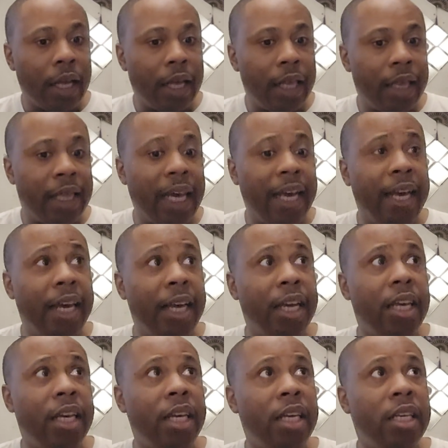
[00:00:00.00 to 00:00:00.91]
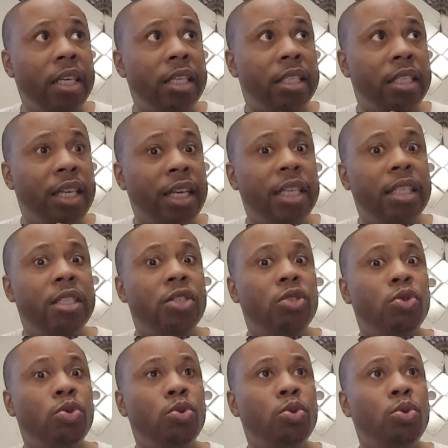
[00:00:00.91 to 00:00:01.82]
They tend
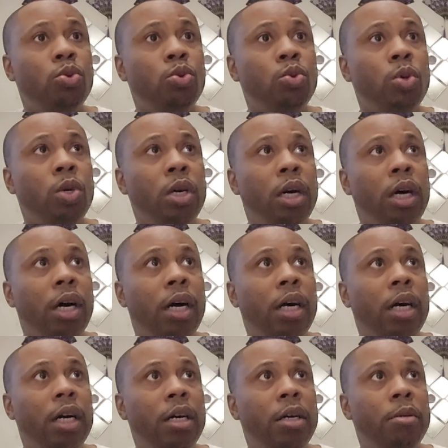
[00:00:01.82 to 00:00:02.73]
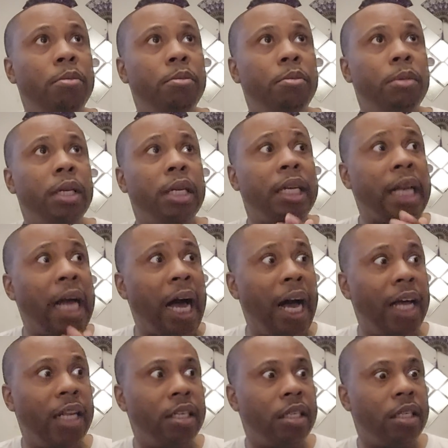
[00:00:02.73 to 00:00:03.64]
to
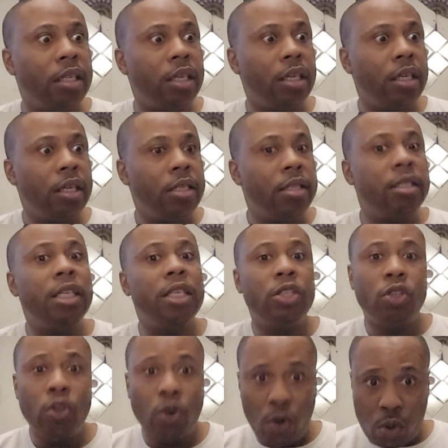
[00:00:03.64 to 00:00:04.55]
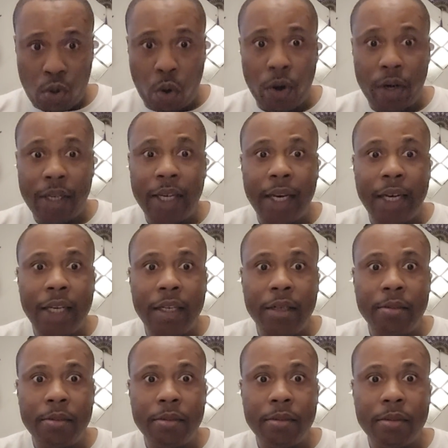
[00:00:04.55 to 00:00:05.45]
not send you your court date
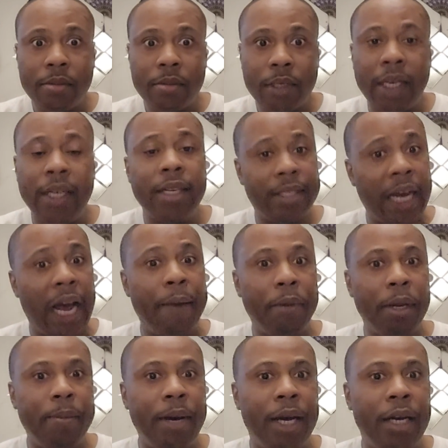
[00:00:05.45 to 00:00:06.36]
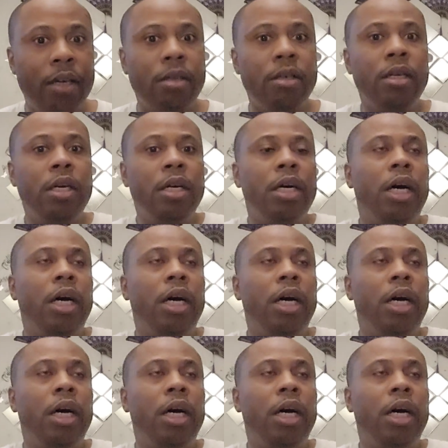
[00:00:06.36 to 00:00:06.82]
in a timely manner.